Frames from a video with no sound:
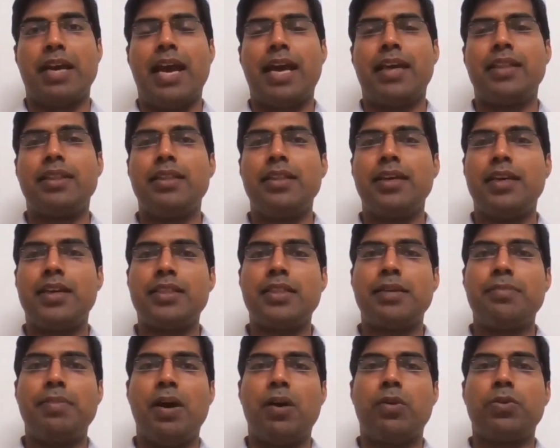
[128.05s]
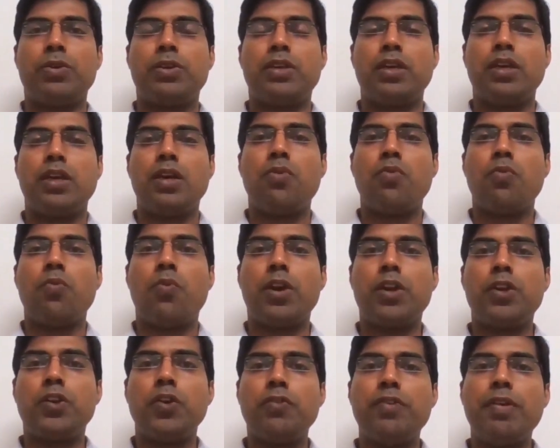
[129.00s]
and learn about
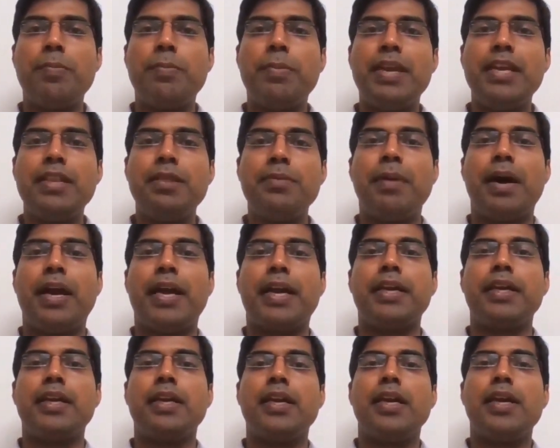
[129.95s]
what do we mean by